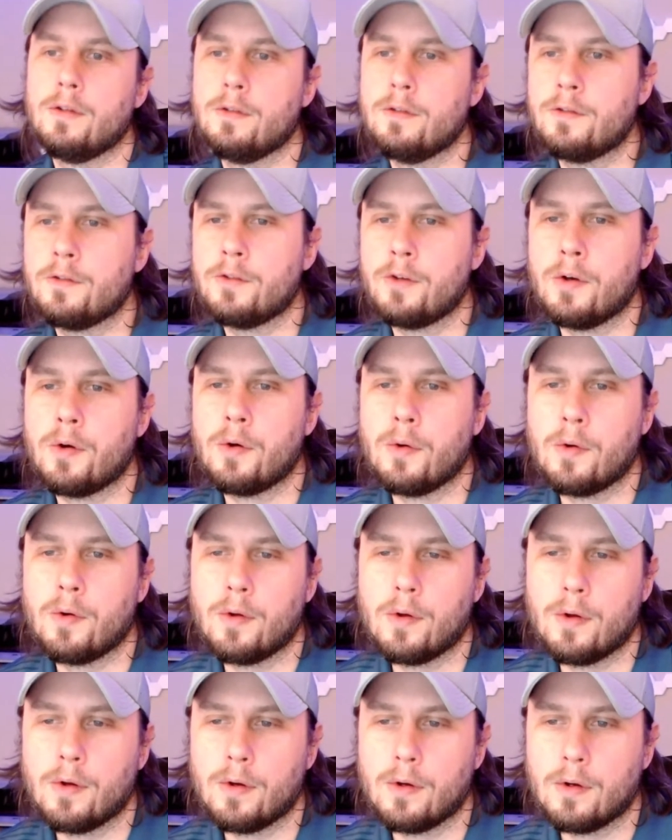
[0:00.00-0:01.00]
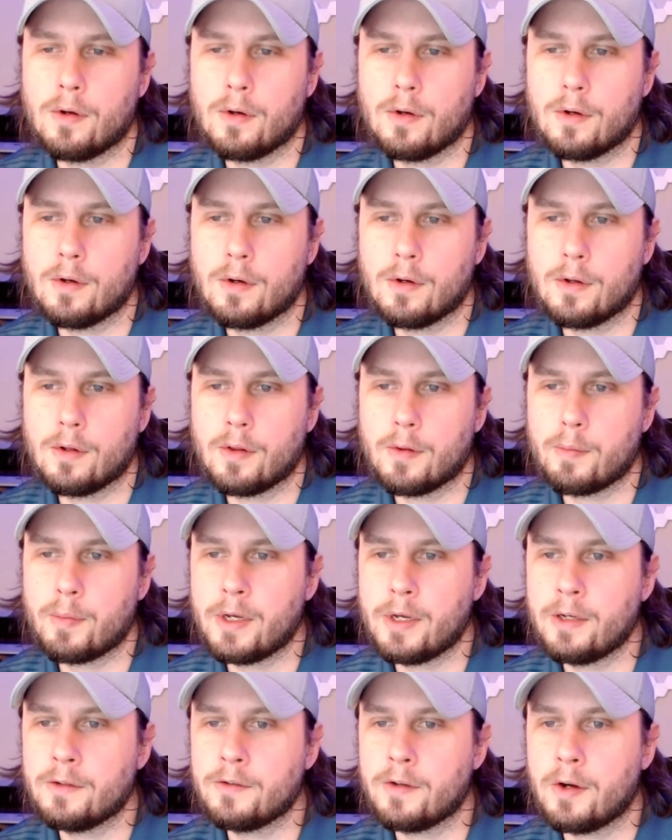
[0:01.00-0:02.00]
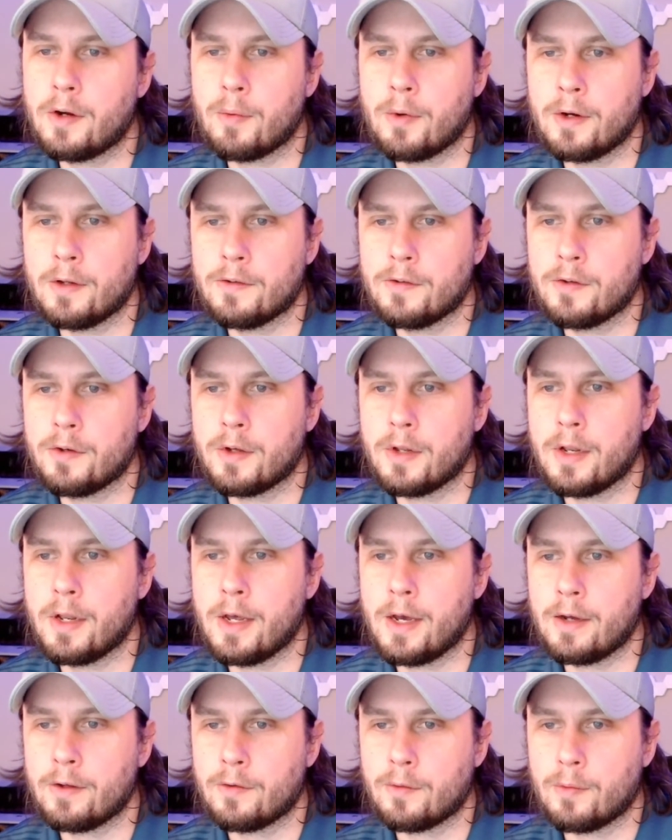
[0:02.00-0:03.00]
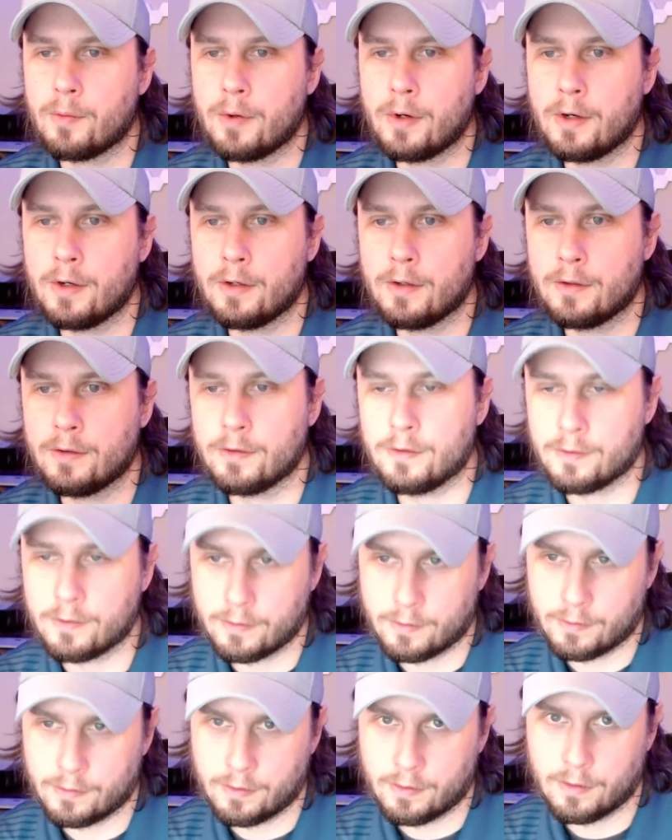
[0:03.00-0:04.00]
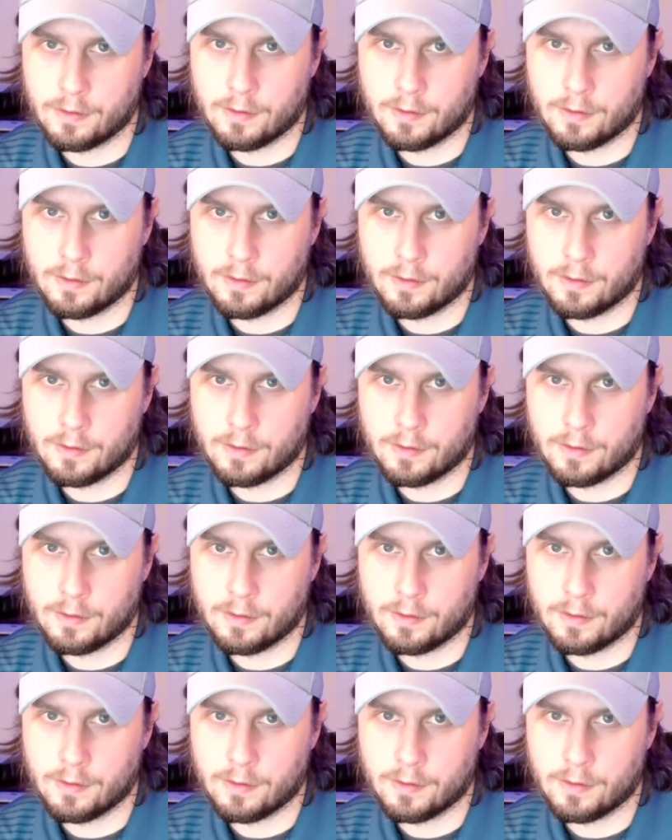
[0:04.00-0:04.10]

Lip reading: So the page that I wanted to connect was